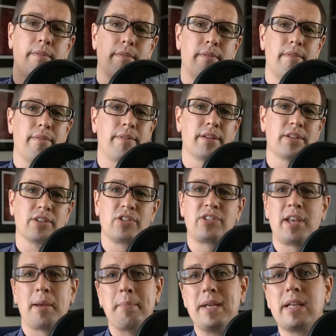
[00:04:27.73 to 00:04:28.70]

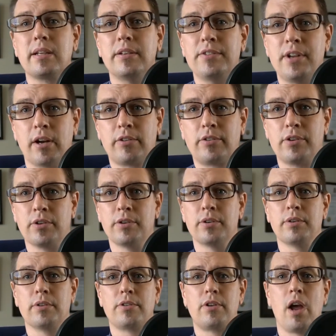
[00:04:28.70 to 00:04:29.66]

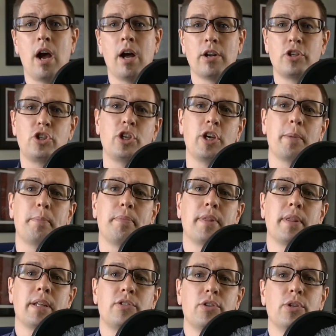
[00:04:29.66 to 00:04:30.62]
semiconductor chip
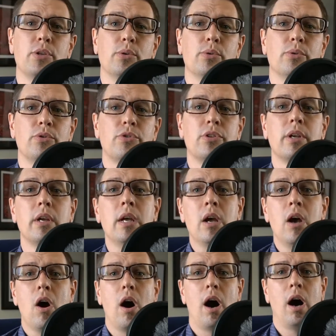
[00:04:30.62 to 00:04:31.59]
that's used,
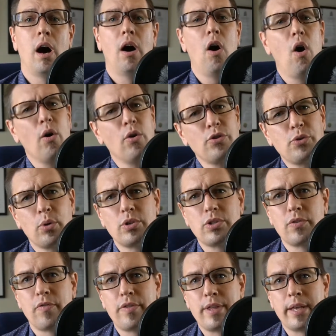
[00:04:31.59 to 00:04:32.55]
all sorts
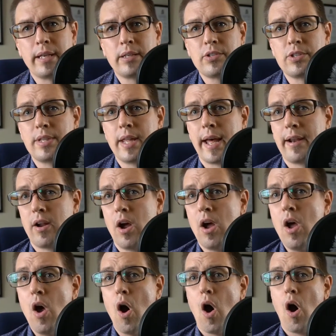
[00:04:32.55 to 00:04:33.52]
of things that
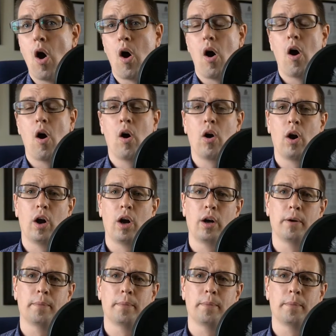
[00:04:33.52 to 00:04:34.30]
are